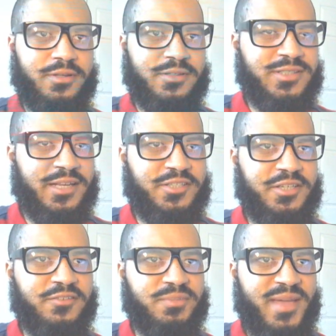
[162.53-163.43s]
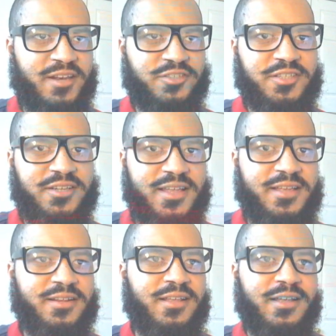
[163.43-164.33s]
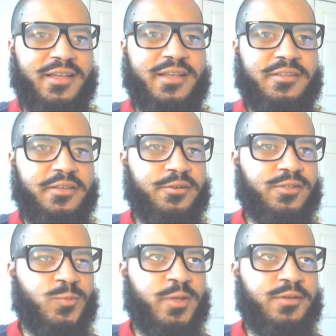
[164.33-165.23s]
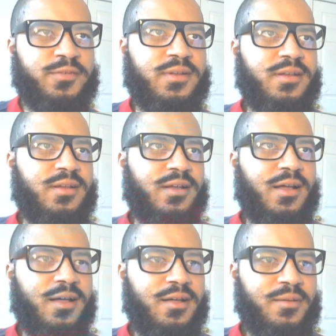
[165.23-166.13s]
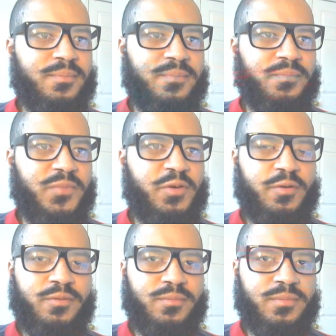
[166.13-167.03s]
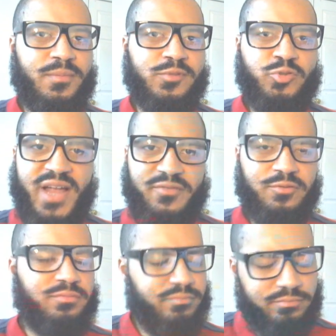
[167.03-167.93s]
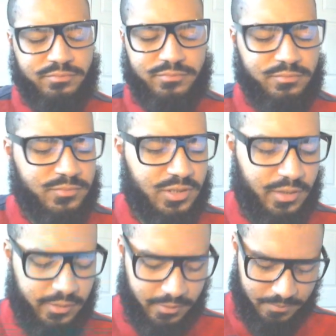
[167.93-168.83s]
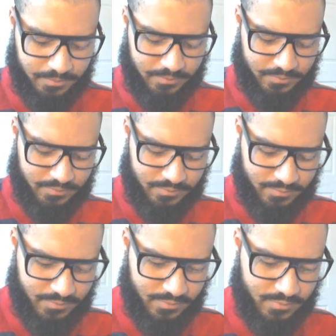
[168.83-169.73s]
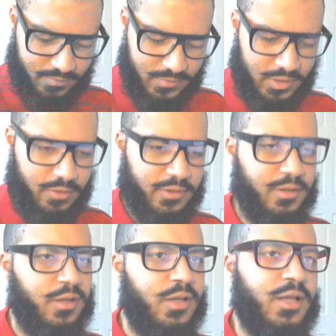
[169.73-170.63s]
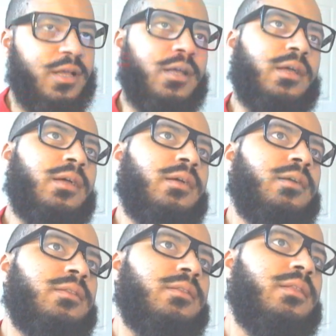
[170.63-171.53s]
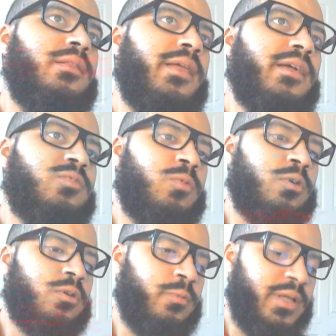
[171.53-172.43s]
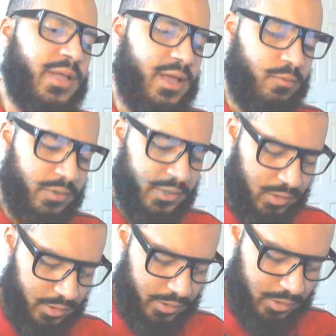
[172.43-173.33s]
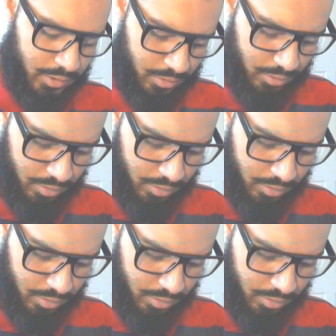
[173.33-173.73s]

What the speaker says: section of Spanish today, and it deals with, travel, something like that. All right. The next word we got on this list